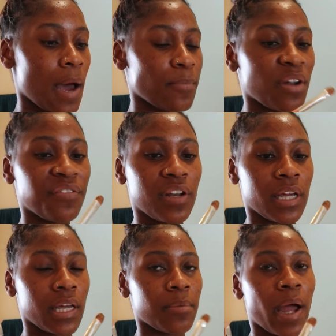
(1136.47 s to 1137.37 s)
I'm not
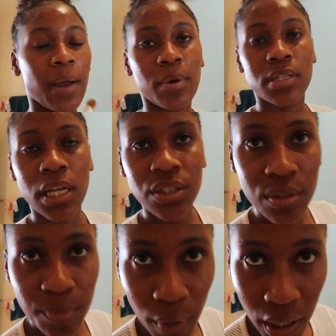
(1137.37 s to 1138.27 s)
filling in my eyebrows. I
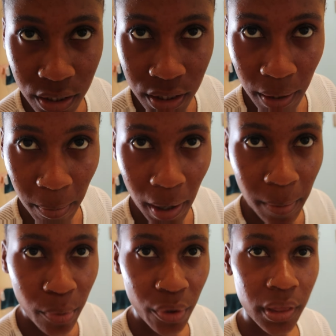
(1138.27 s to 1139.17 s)
just brushed them
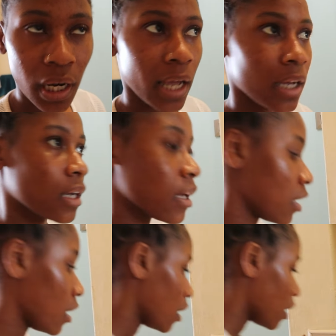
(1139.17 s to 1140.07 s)
up with like
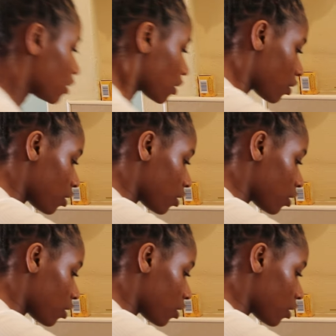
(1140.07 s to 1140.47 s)
the